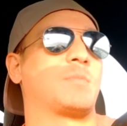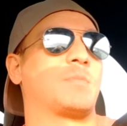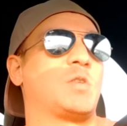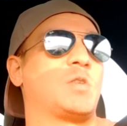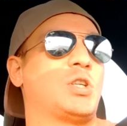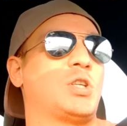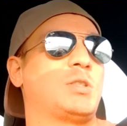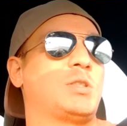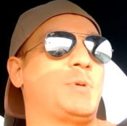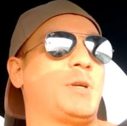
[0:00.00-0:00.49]

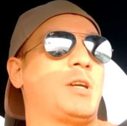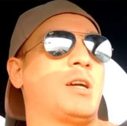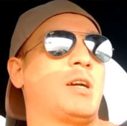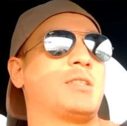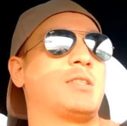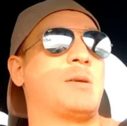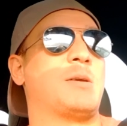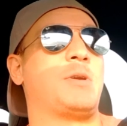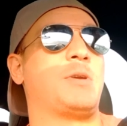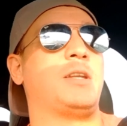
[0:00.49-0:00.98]
Just
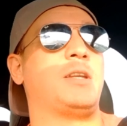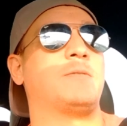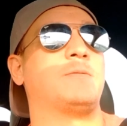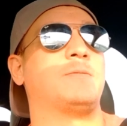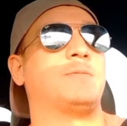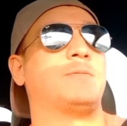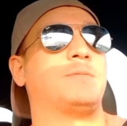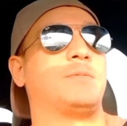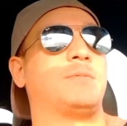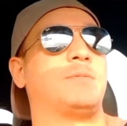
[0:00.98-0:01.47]
because other
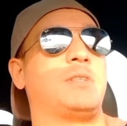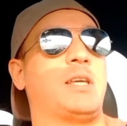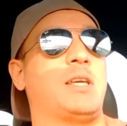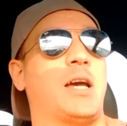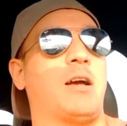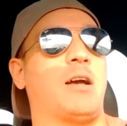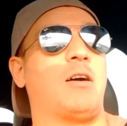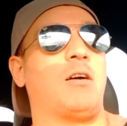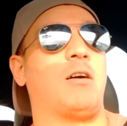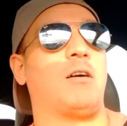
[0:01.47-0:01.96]

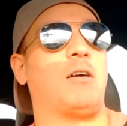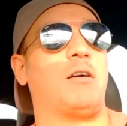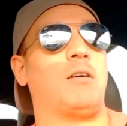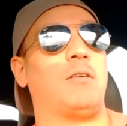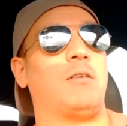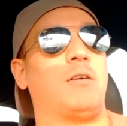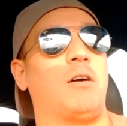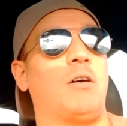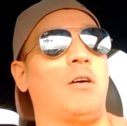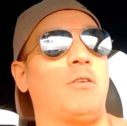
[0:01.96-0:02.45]

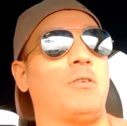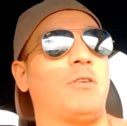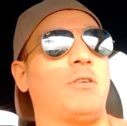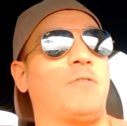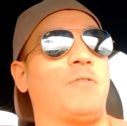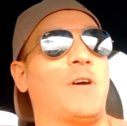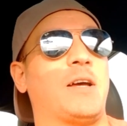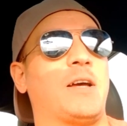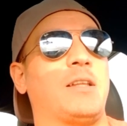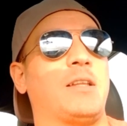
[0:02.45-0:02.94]
than the
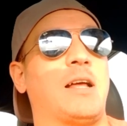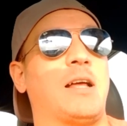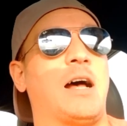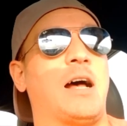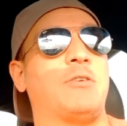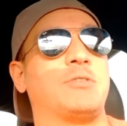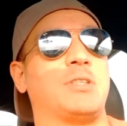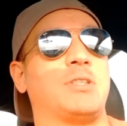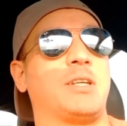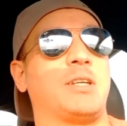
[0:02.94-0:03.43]
fact that the
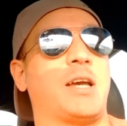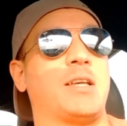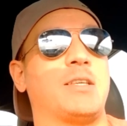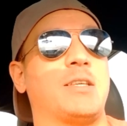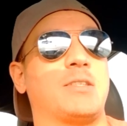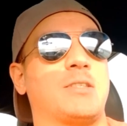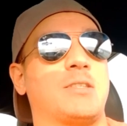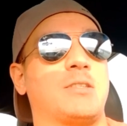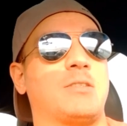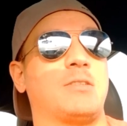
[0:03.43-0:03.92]
housing
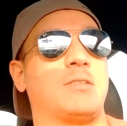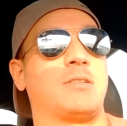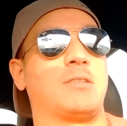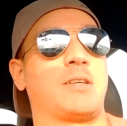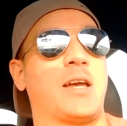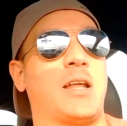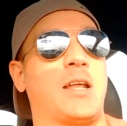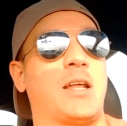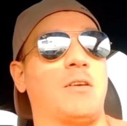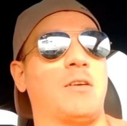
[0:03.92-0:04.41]
has
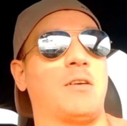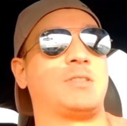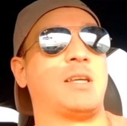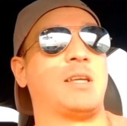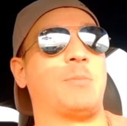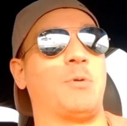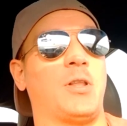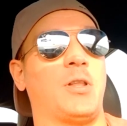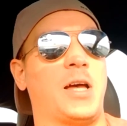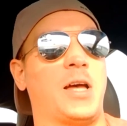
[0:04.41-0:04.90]
kind of
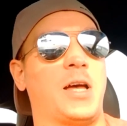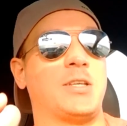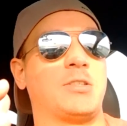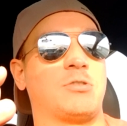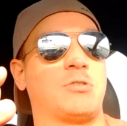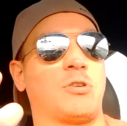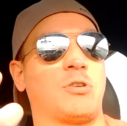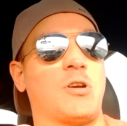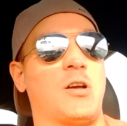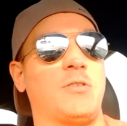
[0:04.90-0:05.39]
stabilized
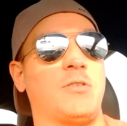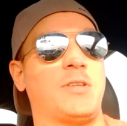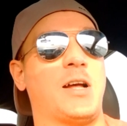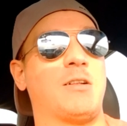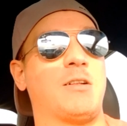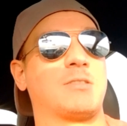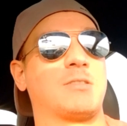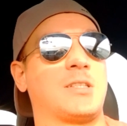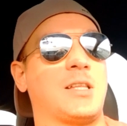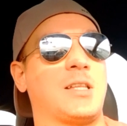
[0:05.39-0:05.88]
or gone
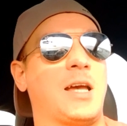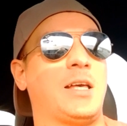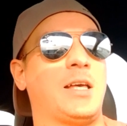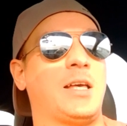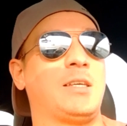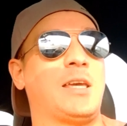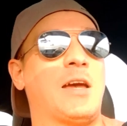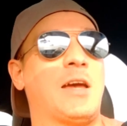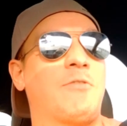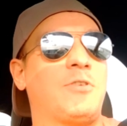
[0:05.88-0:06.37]
down
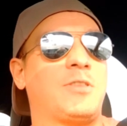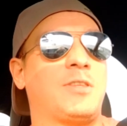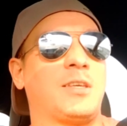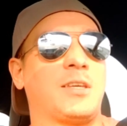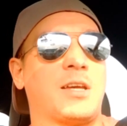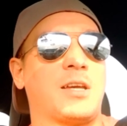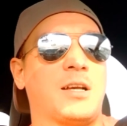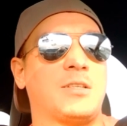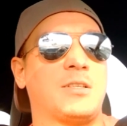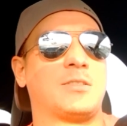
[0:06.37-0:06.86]
slightly,
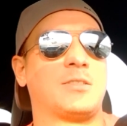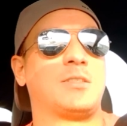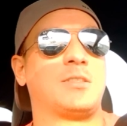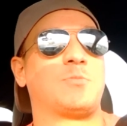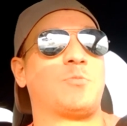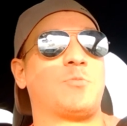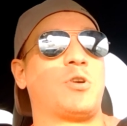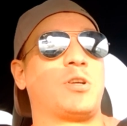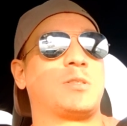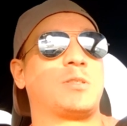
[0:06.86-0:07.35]
everything else is
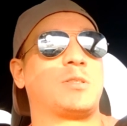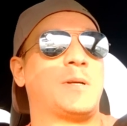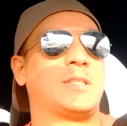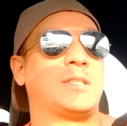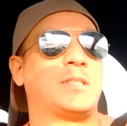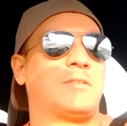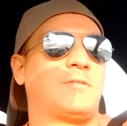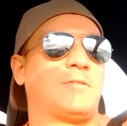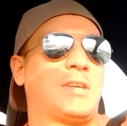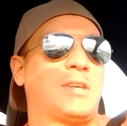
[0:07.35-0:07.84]
more
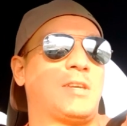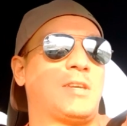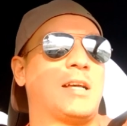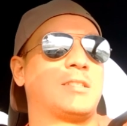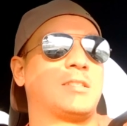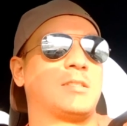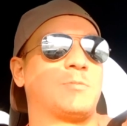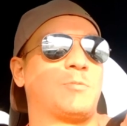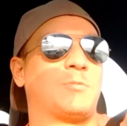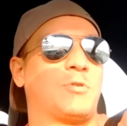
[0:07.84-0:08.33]
expensive.
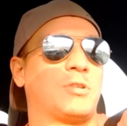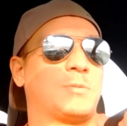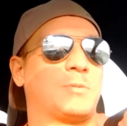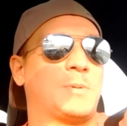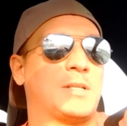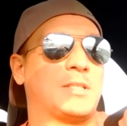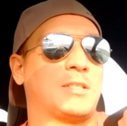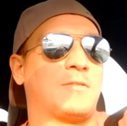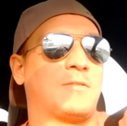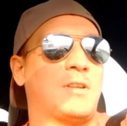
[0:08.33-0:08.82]
Gas is more
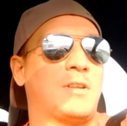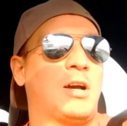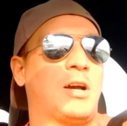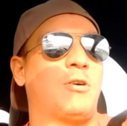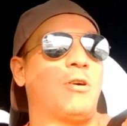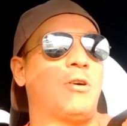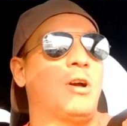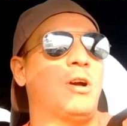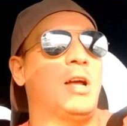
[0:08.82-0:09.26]
expensive now.